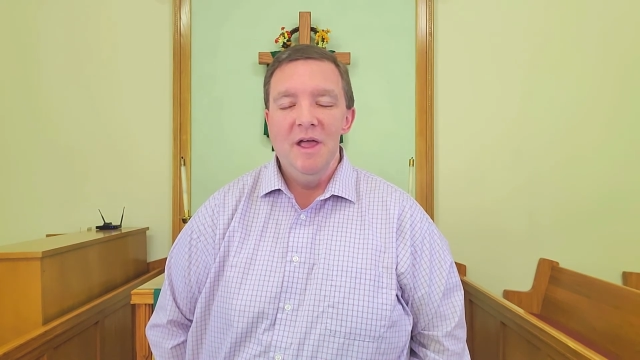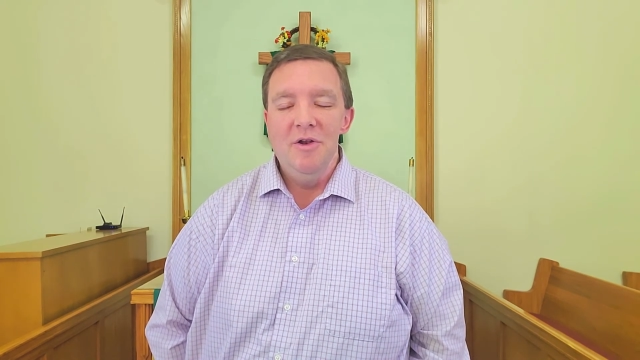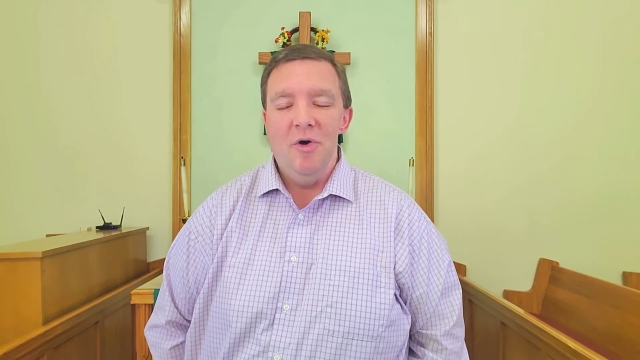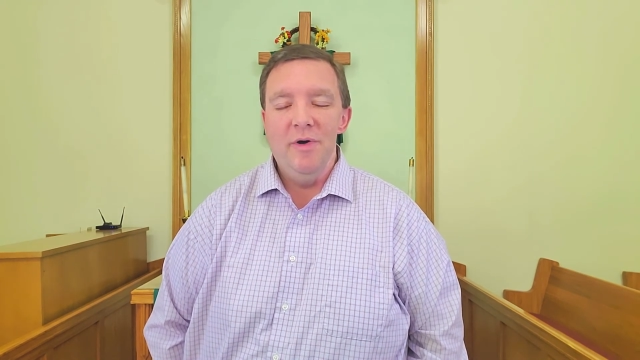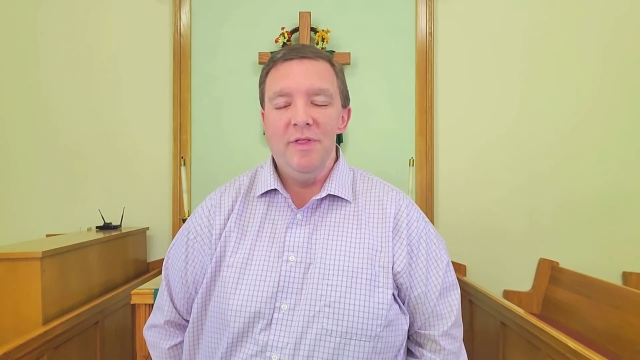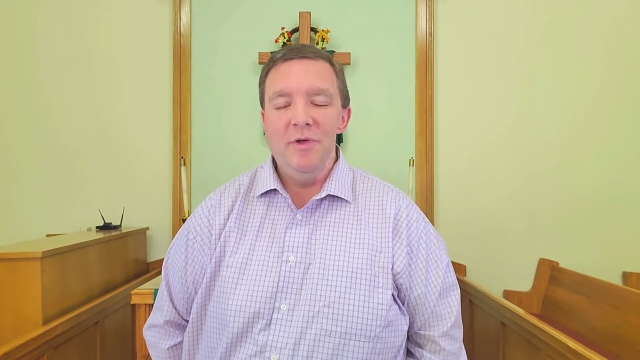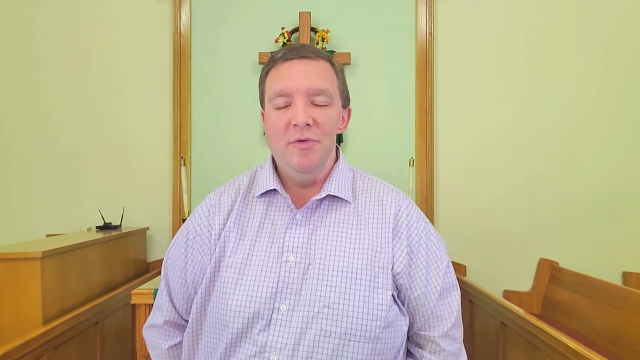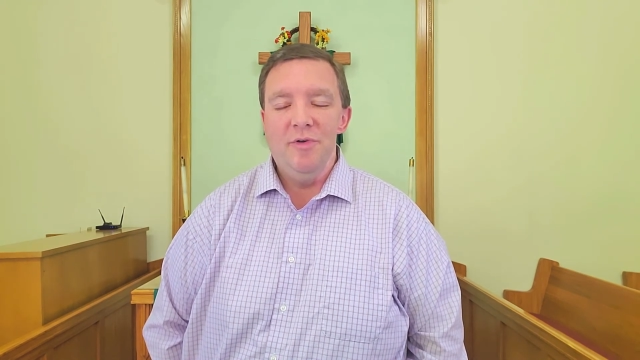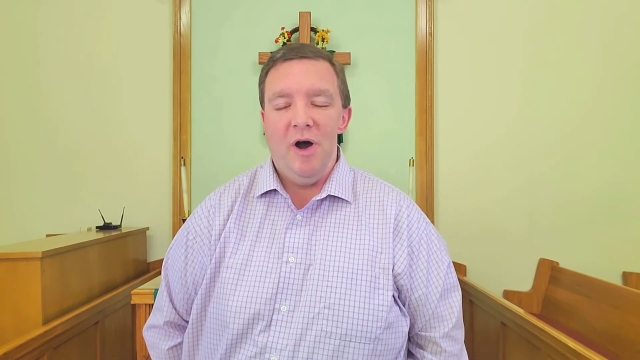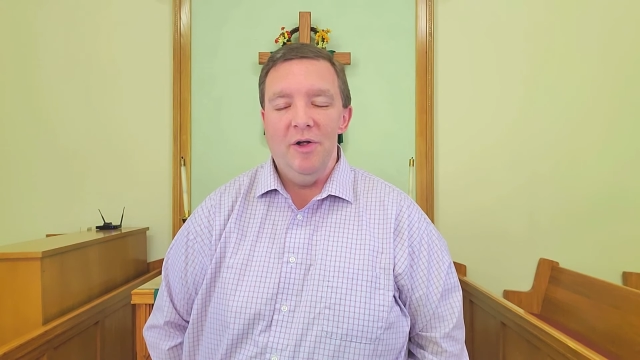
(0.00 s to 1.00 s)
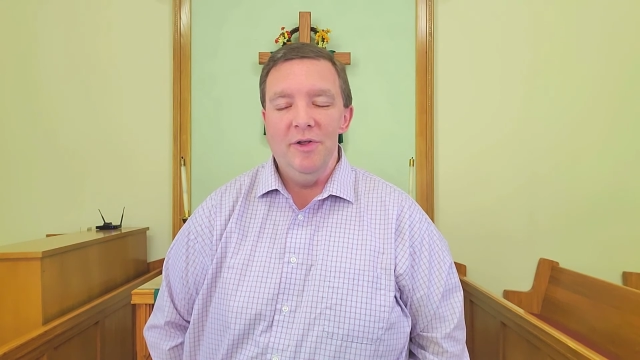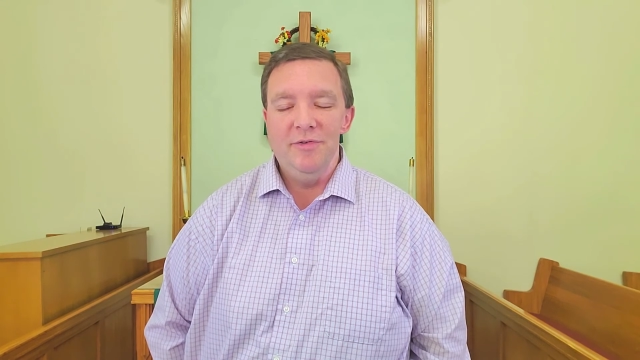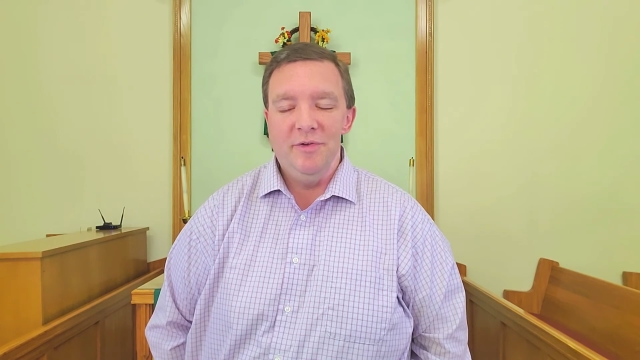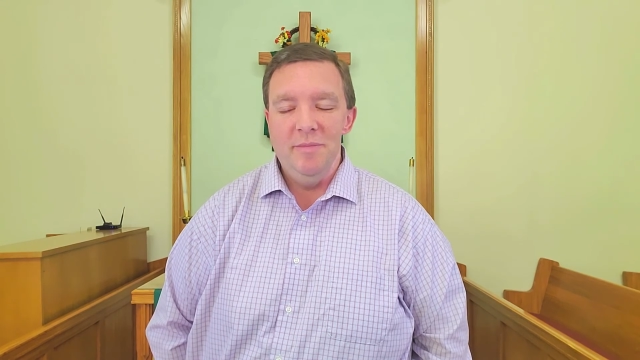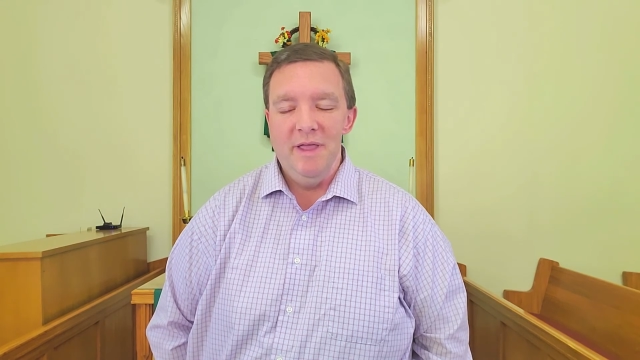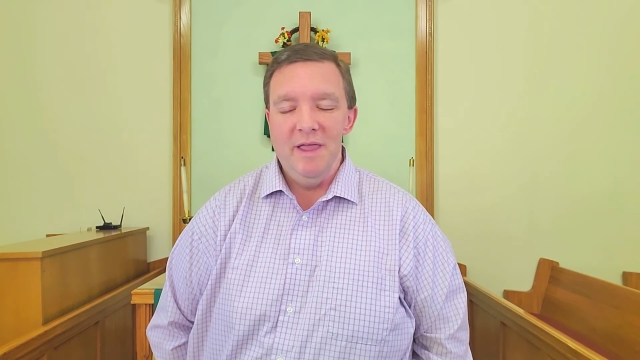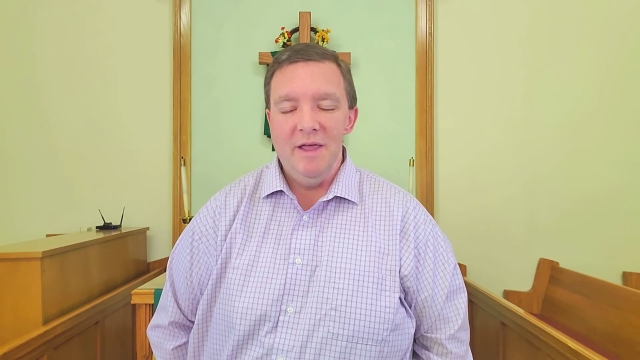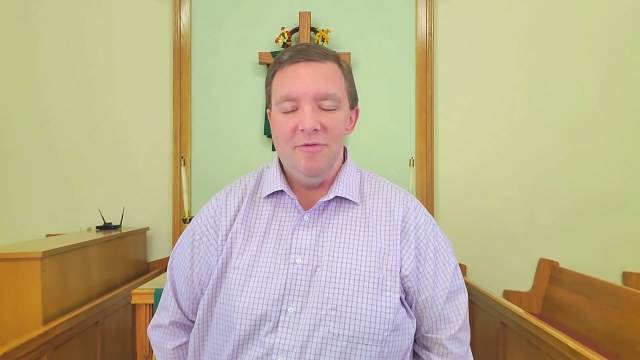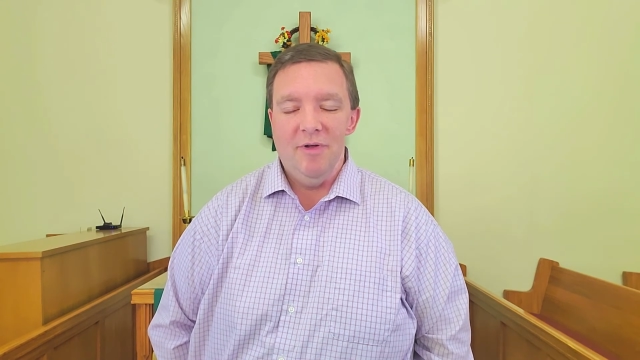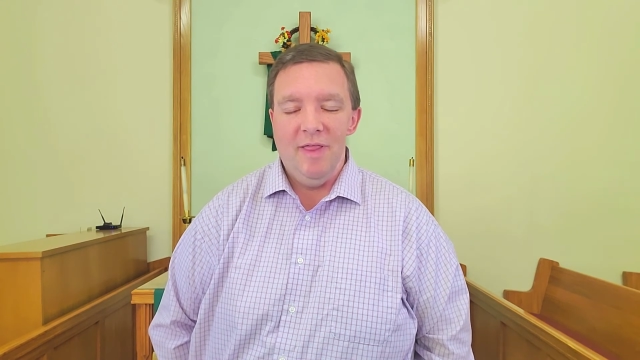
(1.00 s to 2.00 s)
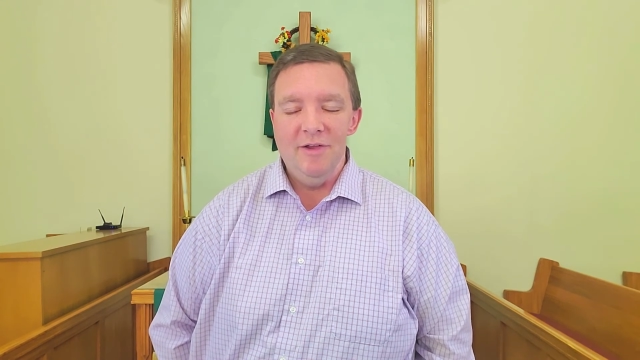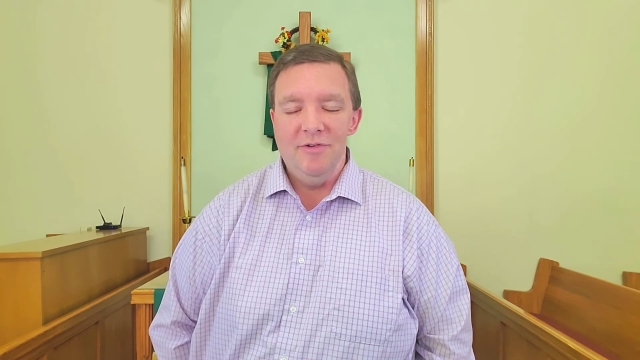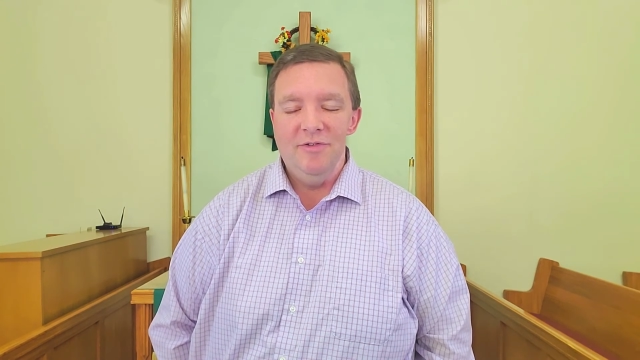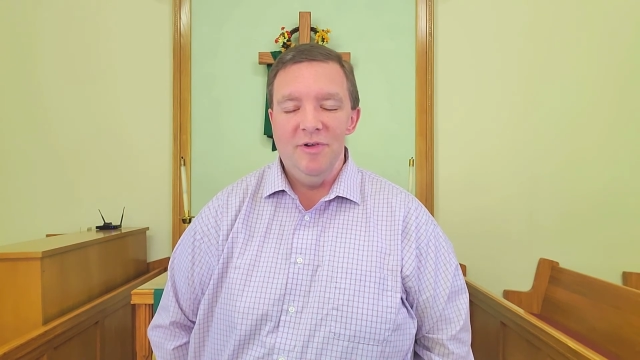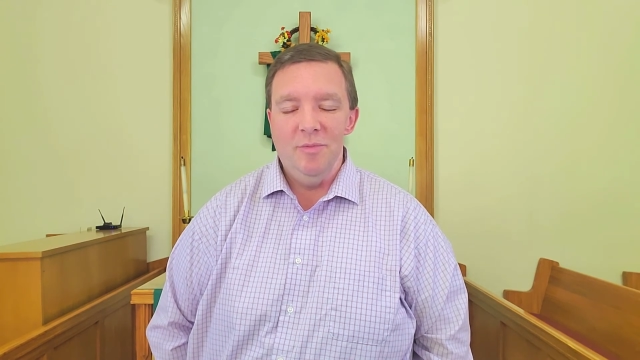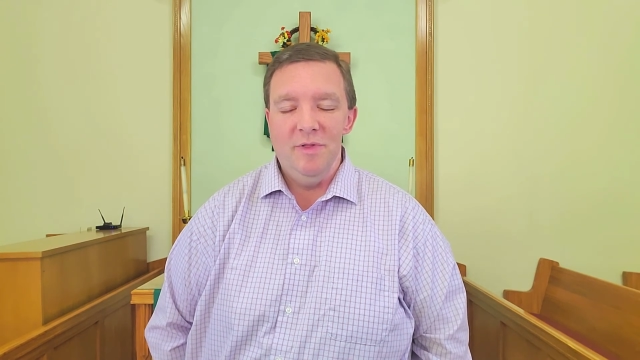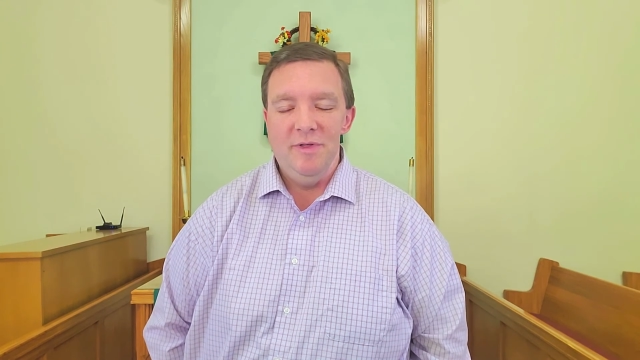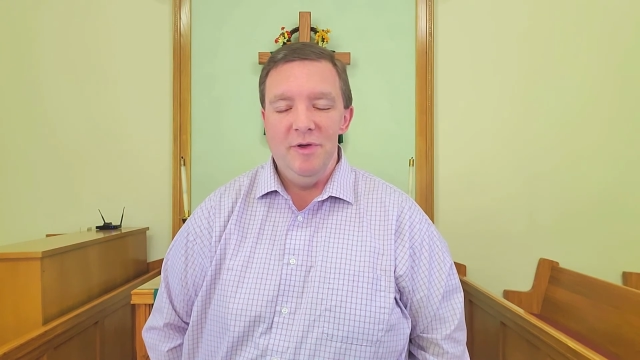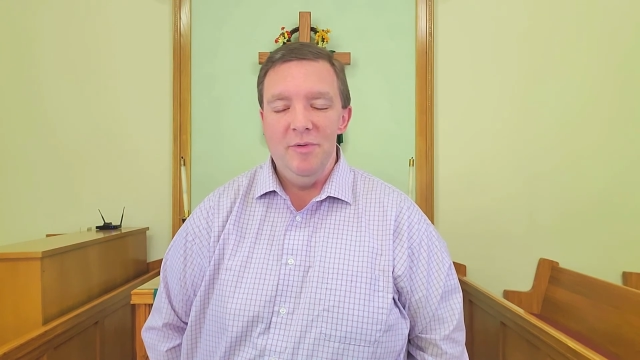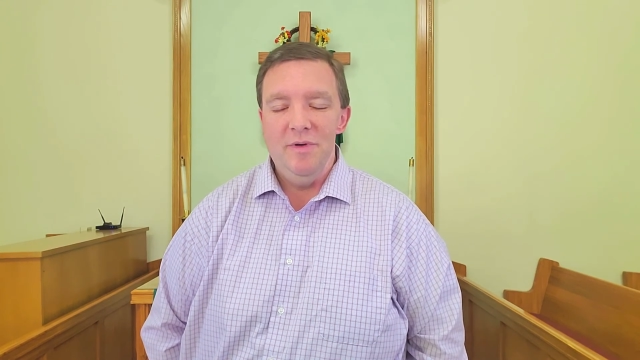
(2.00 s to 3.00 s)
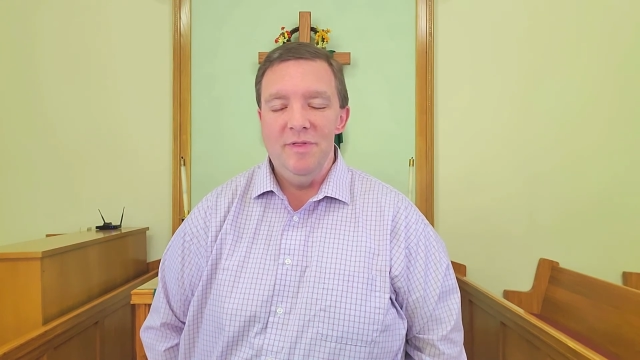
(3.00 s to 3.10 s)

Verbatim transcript: knowing that you have called us to be in relationship with you,